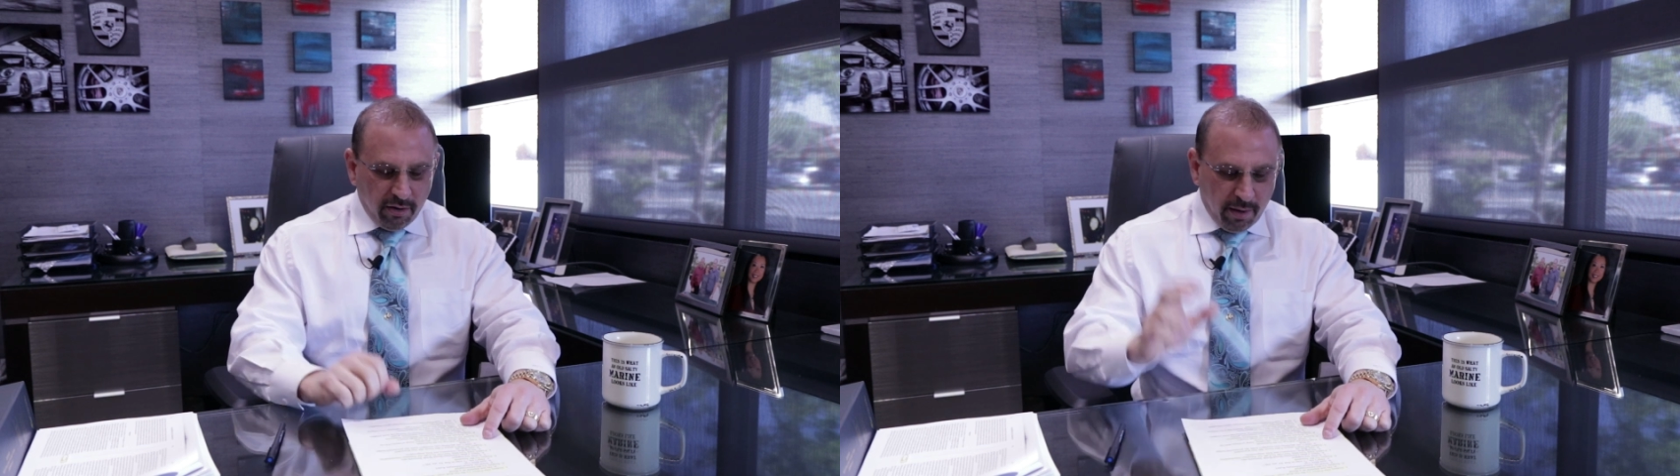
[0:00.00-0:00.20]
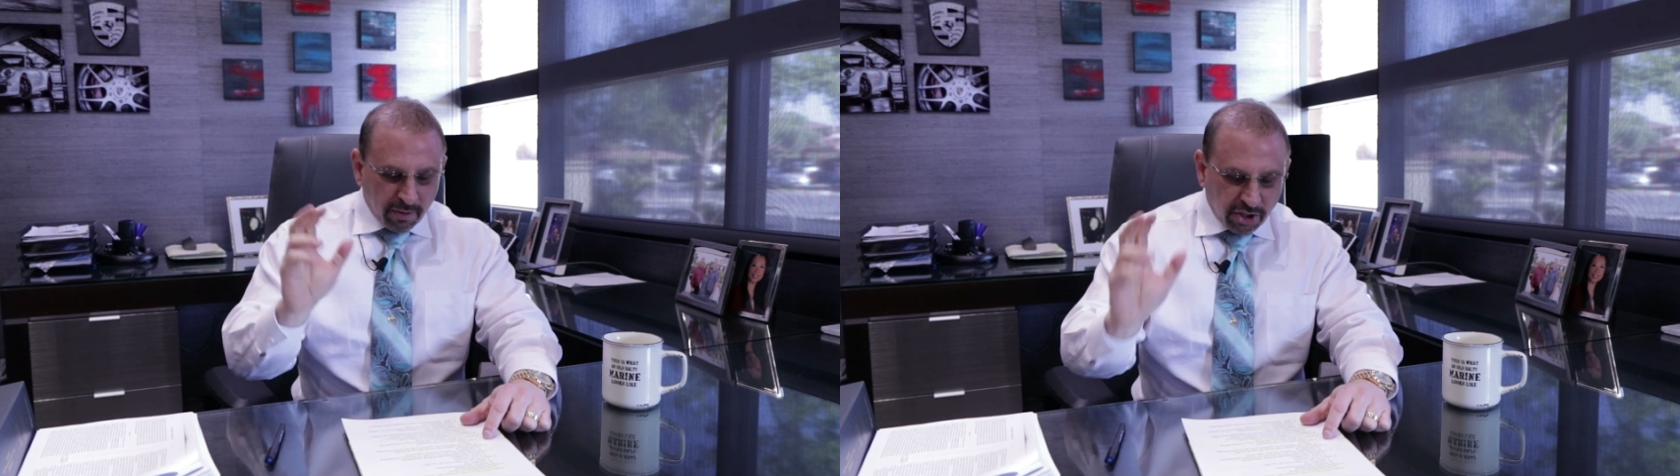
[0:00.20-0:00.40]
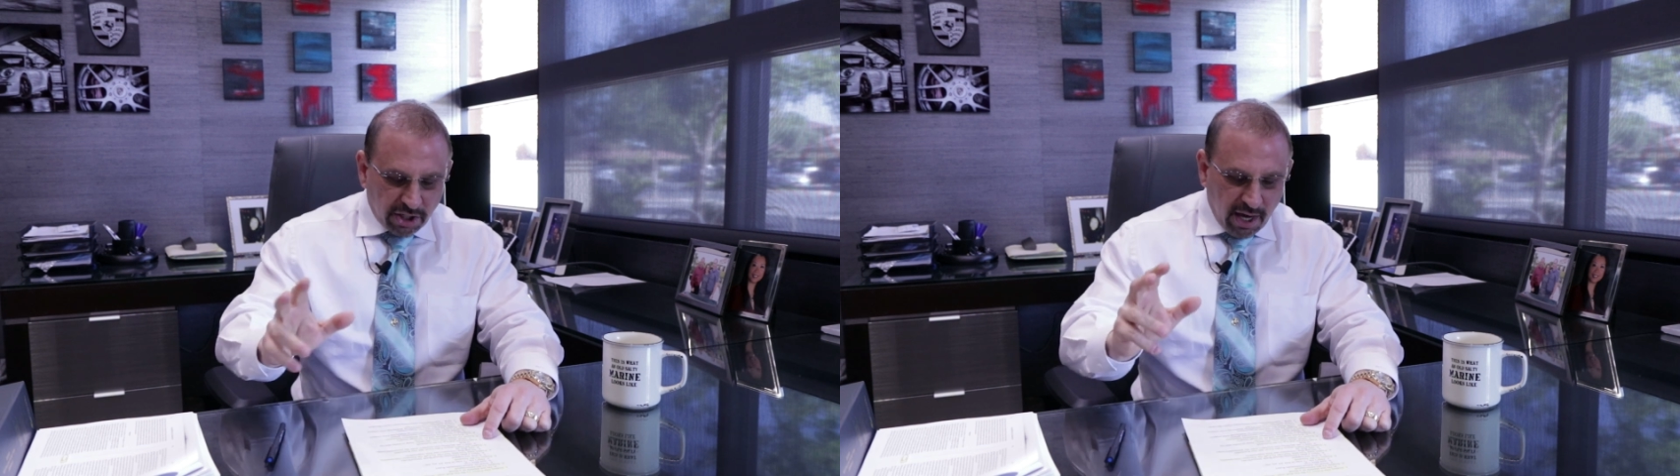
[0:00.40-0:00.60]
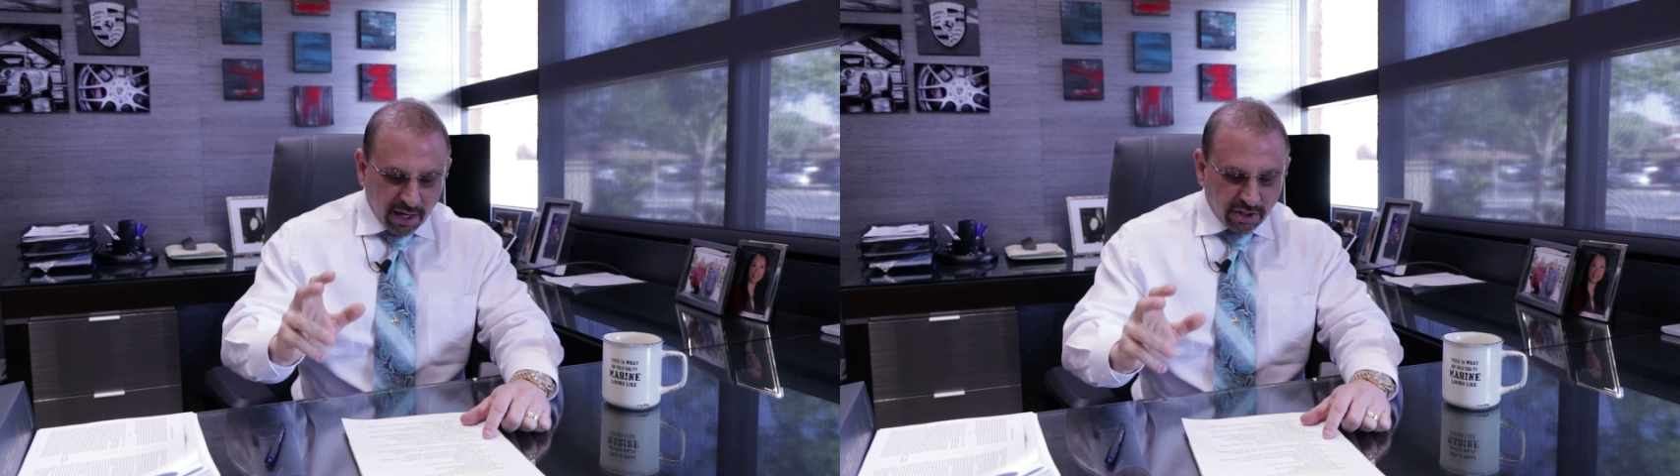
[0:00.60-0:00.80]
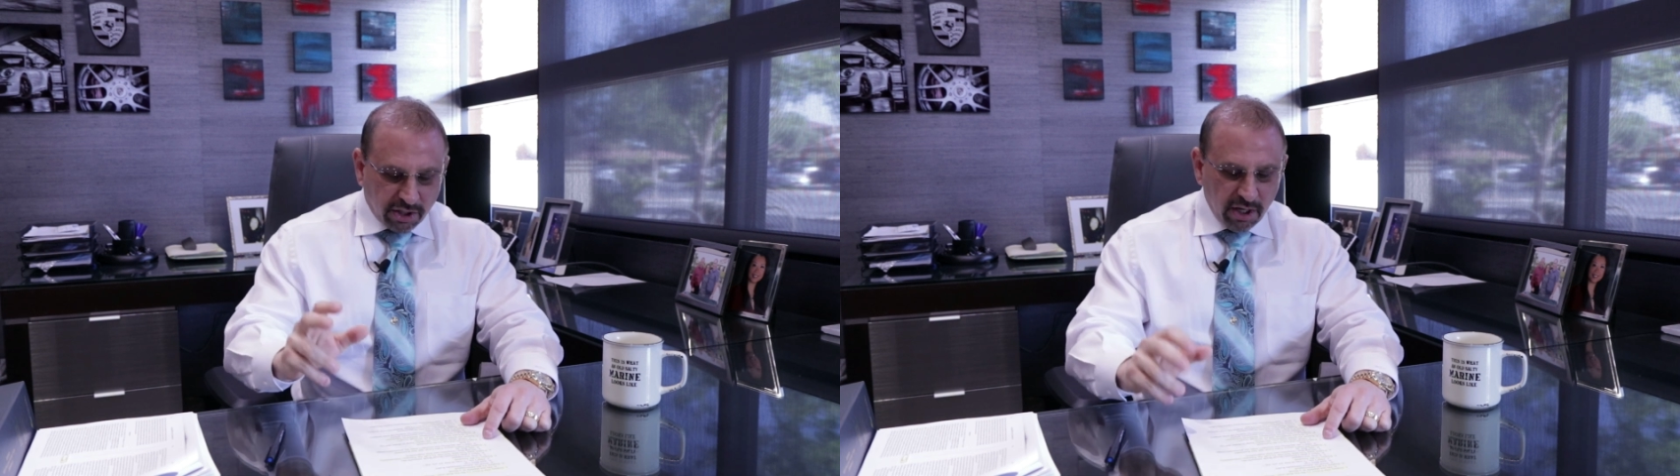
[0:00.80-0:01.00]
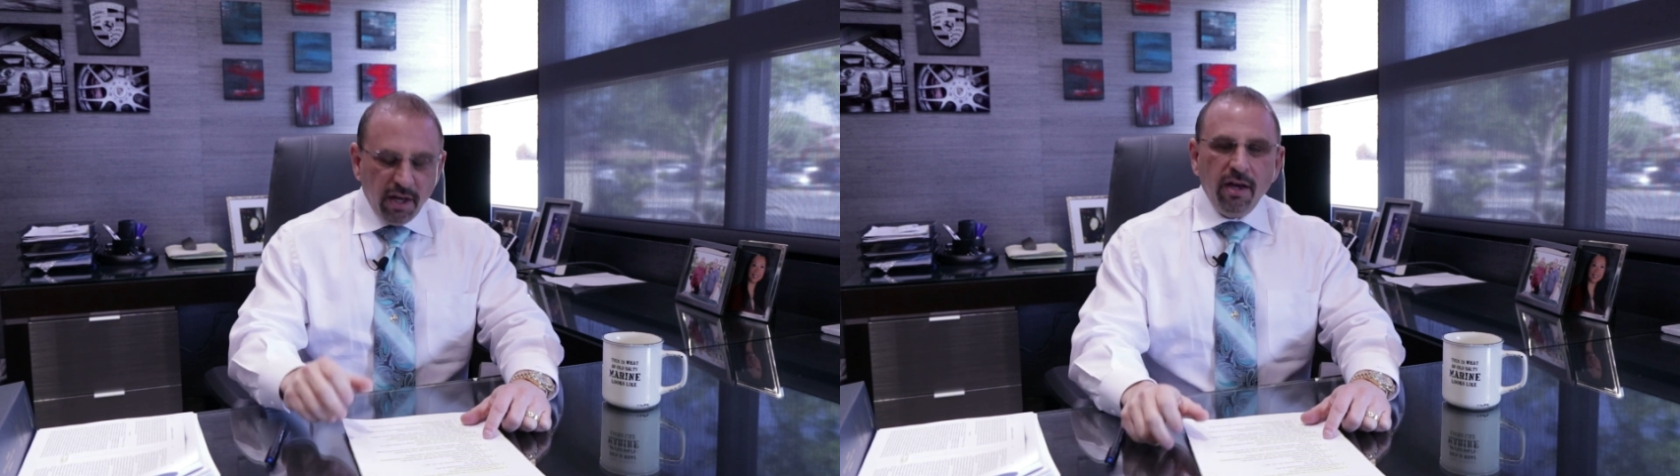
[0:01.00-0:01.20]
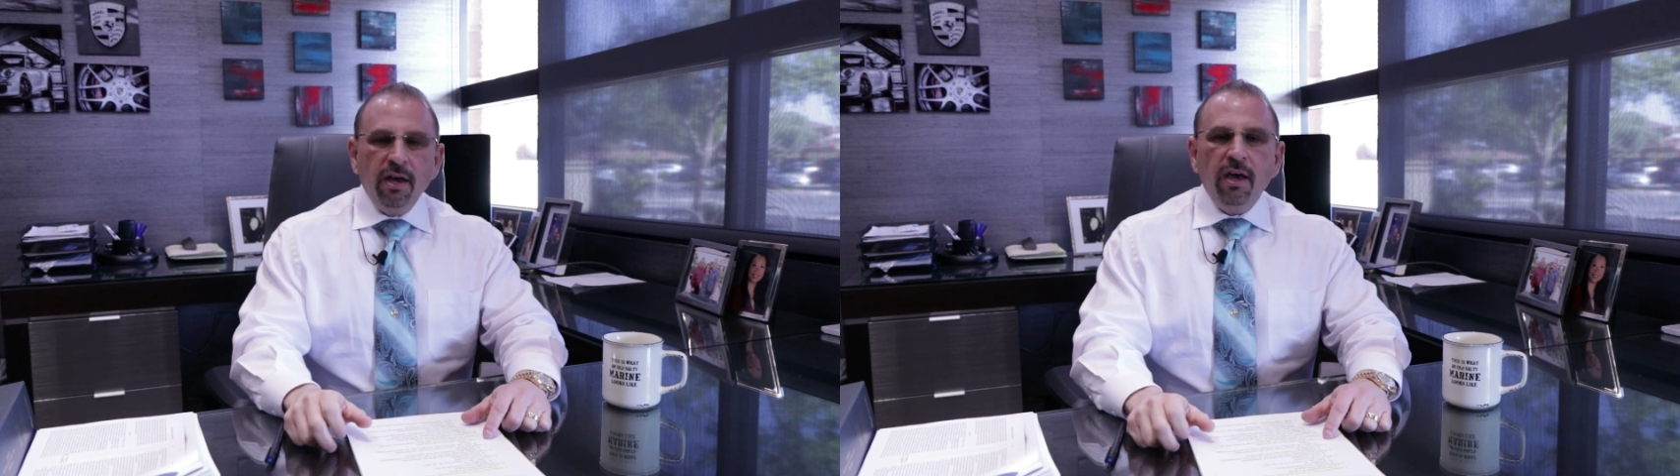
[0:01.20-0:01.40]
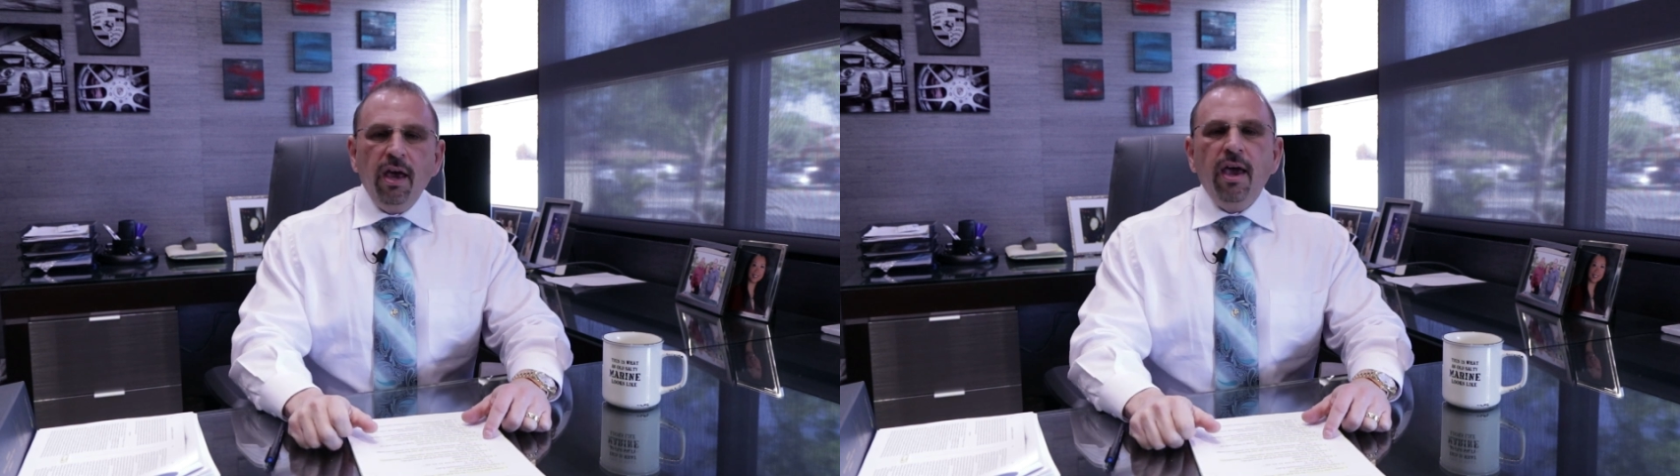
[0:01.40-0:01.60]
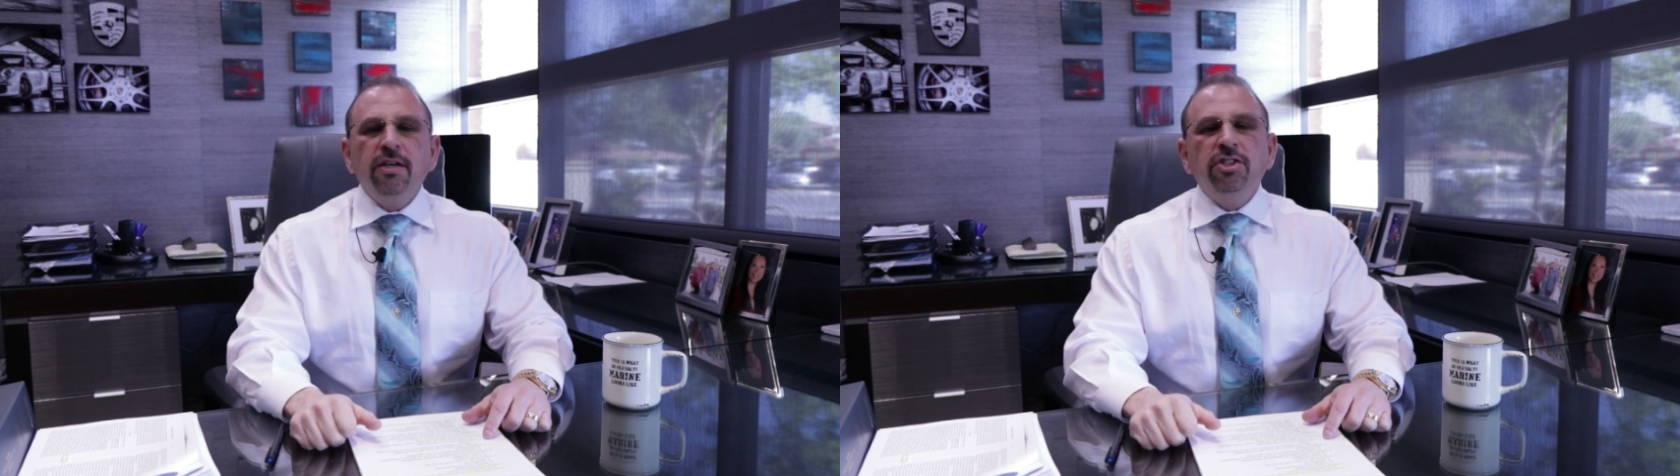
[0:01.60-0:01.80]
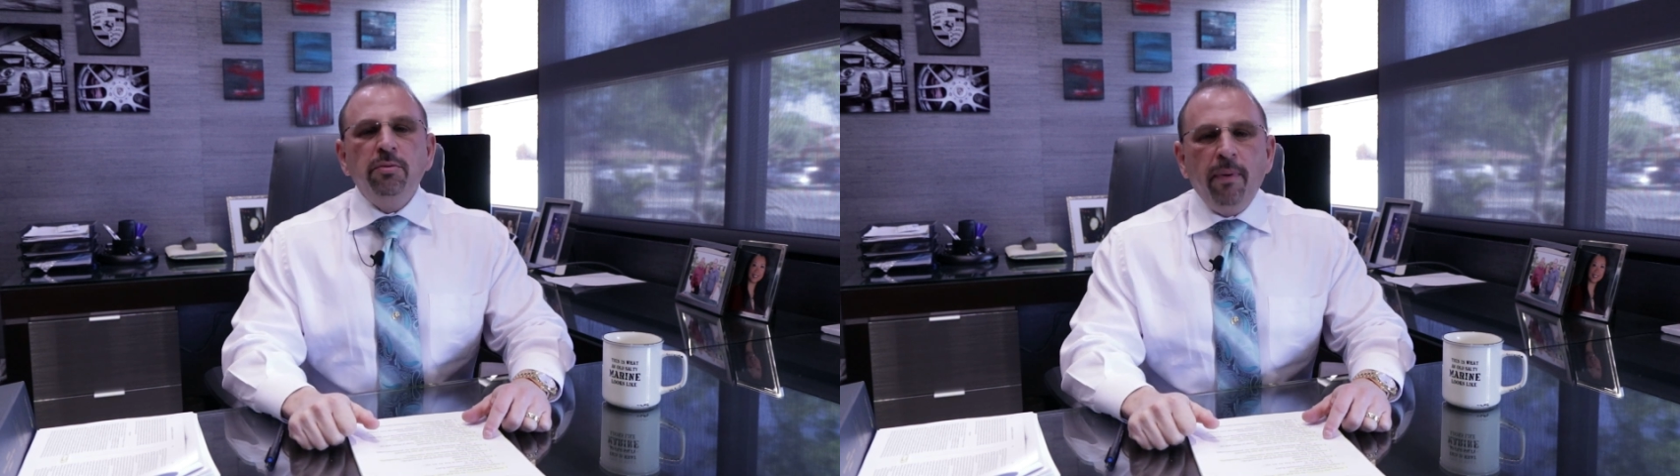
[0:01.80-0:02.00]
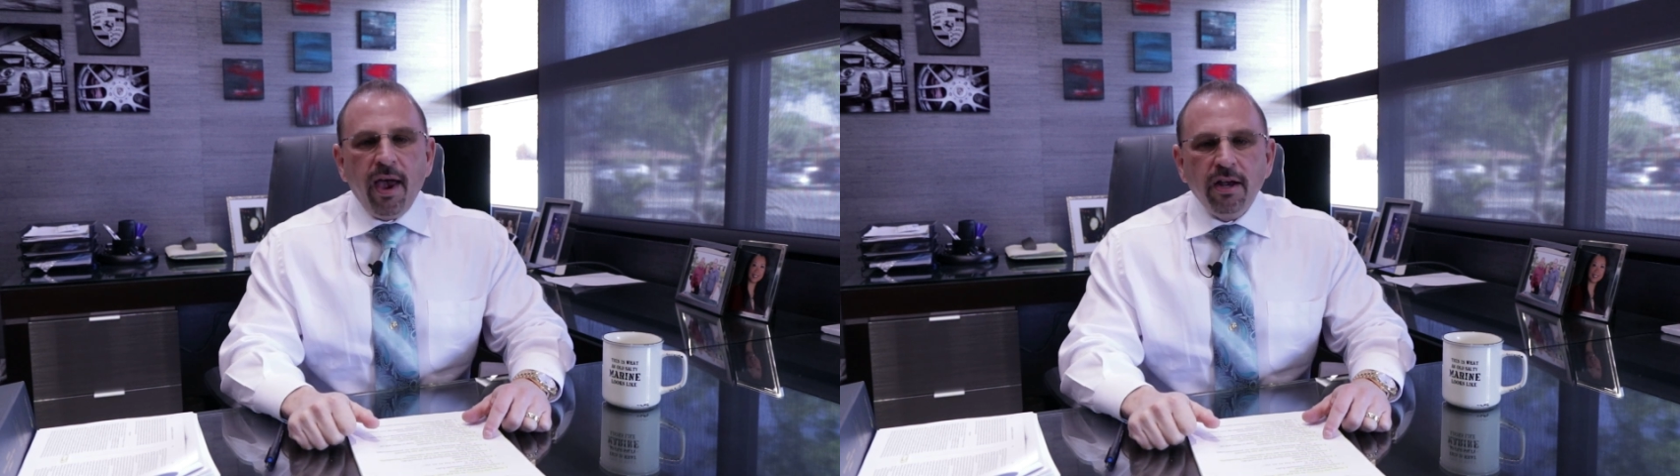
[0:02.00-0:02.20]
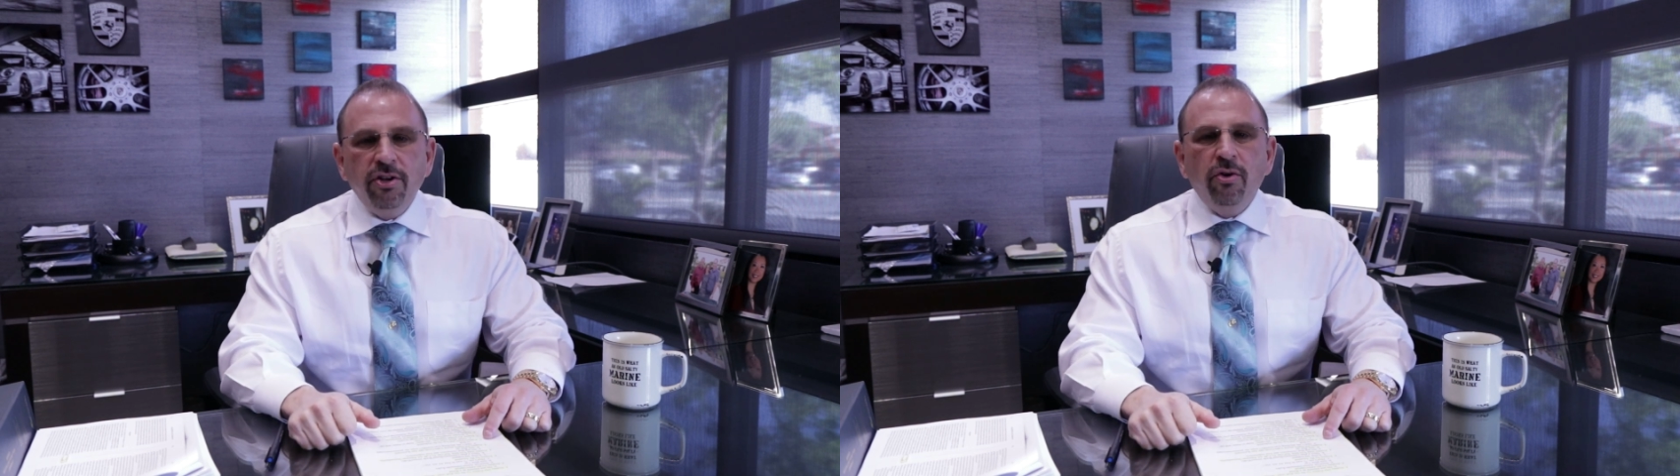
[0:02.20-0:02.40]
Number six, expect